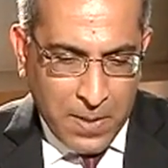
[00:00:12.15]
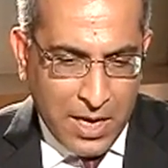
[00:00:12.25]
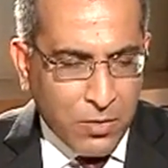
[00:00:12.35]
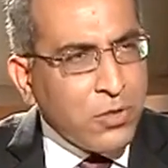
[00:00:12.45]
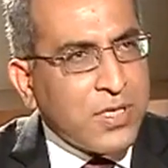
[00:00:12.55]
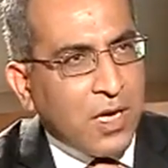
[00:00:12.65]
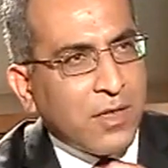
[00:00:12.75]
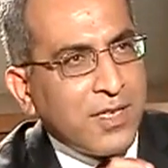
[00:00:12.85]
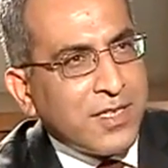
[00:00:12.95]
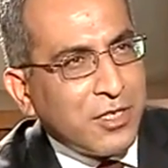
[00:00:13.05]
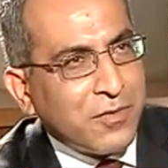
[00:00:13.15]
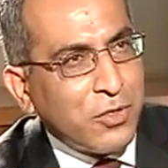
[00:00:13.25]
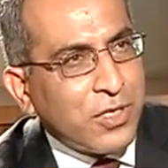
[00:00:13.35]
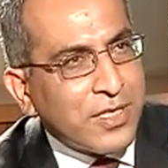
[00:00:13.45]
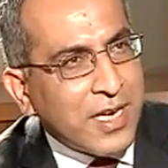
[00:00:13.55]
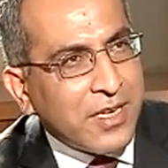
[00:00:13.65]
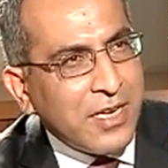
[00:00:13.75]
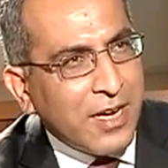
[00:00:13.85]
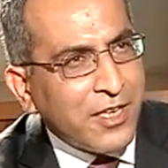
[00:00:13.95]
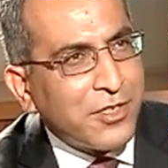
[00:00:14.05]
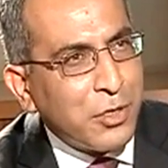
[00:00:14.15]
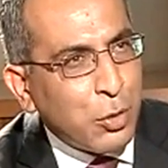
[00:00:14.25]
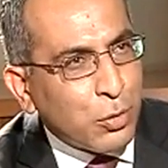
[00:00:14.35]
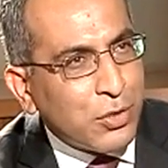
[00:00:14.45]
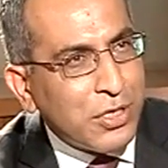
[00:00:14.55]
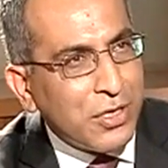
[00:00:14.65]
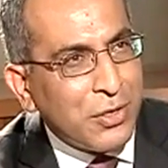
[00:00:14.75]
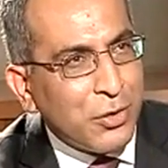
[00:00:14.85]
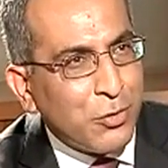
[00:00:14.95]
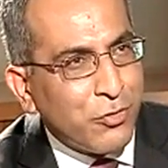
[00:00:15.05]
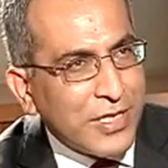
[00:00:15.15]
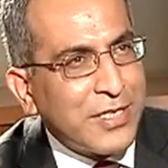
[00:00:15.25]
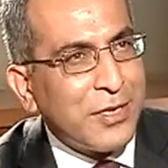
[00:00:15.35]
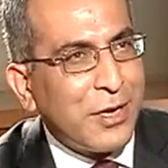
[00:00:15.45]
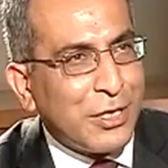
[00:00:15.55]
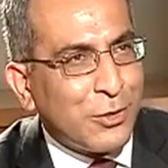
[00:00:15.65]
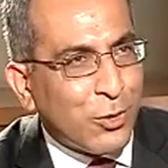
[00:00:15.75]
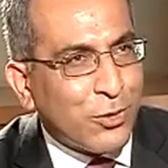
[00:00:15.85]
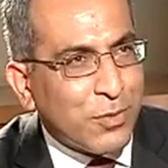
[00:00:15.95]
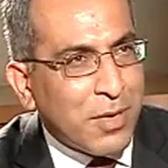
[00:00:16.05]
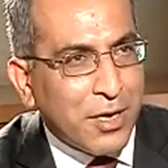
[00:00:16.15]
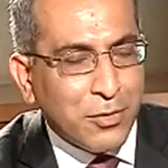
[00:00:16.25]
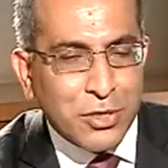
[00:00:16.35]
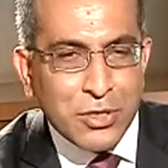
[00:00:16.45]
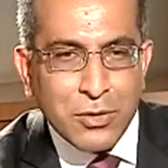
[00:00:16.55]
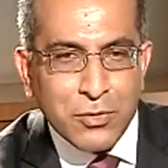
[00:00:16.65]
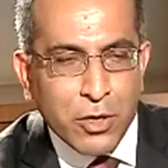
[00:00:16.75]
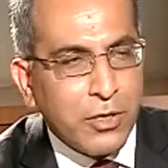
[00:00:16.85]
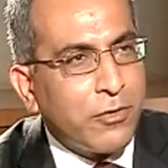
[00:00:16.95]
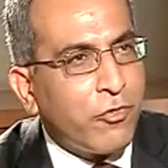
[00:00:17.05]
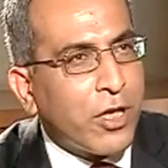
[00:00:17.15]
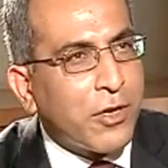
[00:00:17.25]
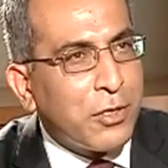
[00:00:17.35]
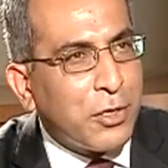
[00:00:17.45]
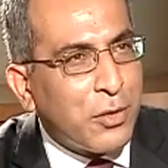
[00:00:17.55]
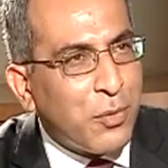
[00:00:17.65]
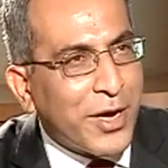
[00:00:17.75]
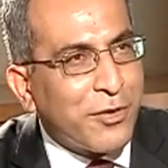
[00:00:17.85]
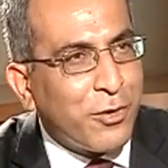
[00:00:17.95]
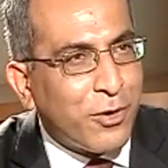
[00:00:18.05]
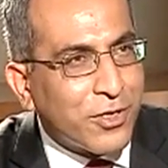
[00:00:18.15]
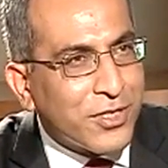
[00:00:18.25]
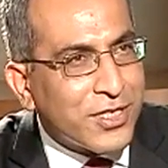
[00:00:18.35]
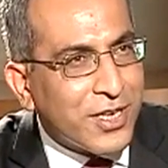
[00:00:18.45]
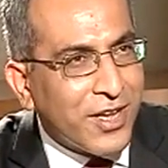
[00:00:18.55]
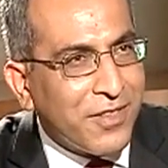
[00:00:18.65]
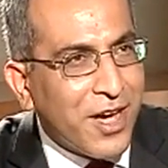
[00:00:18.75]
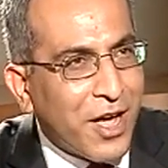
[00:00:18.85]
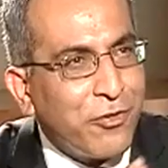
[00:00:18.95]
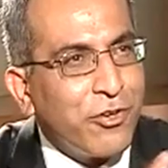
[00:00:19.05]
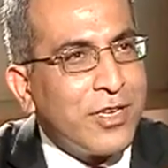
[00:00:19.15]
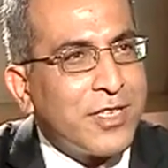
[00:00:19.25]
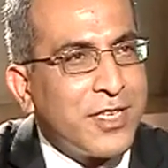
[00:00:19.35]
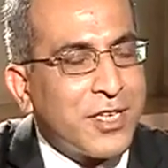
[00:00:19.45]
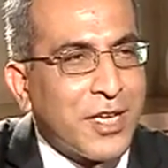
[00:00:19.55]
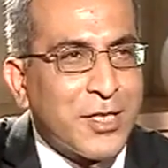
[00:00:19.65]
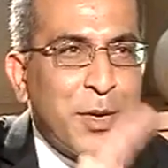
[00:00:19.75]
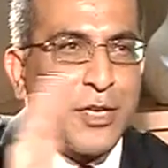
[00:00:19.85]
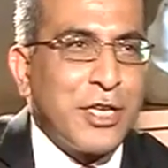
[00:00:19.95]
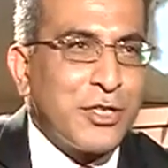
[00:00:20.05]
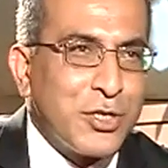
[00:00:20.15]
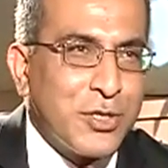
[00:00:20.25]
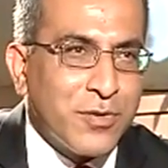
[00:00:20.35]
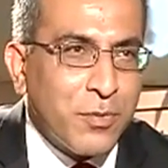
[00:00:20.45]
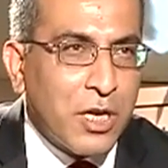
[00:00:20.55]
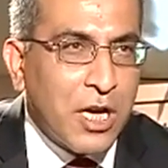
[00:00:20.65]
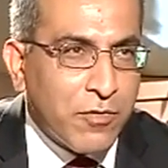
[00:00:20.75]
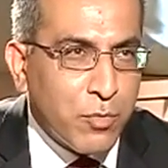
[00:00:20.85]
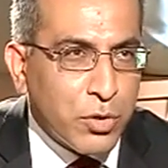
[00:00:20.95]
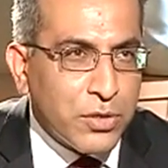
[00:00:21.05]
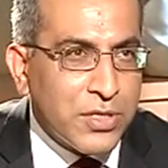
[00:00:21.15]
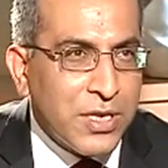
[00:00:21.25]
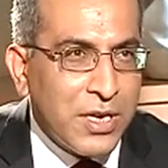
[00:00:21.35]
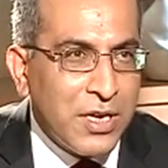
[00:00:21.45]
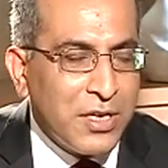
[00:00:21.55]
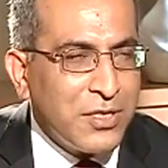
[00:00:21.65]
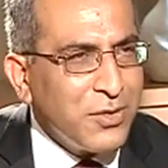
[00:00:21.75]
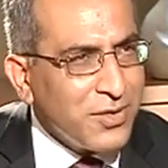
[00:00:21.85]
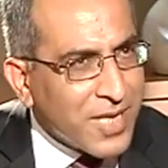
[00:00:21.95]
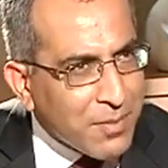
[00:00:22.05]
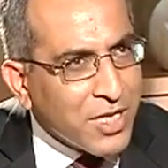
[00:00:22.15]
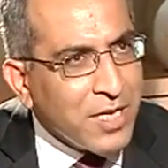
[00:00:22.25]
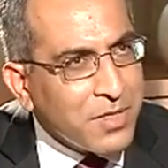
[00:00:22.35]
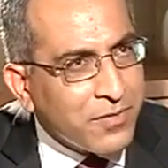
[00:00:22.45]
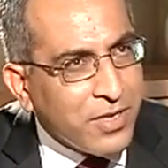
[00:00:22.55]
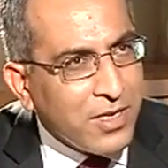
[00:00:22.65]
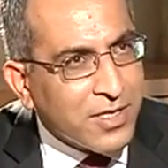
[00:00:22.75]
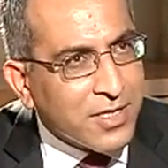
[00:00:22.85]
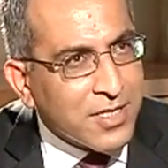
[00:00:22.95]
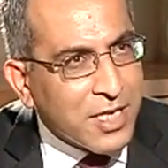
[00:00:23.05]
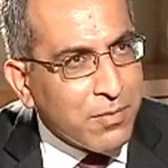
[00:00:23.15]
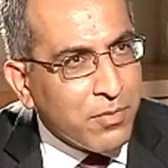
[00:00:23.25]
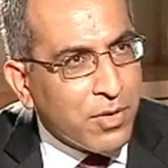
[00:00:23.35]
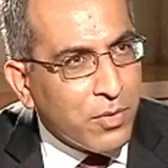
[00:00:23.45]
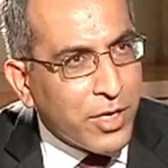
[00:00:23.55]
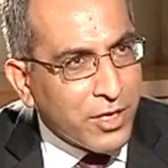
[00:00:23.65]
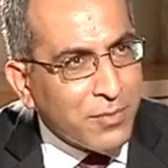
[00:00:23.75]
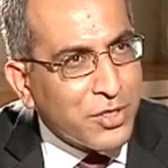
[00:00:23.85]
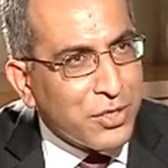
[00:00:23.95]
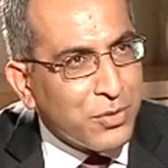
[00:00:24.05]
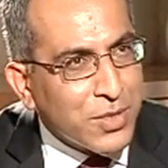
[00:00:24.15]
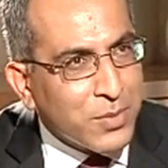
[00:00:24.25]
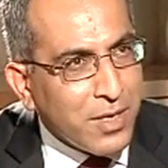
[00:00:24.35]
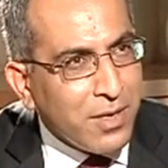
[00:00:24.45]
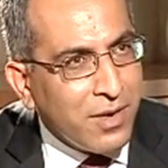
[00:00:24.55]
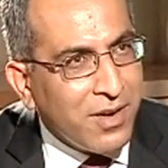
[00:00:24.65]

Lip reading: I want to start this interview on a slightly lighter note. You know, you recently talked about Ronald Reagan on a white horse and the unrealistic expectations from the government. Do you sometimes feel it's the same when it comes to you as well?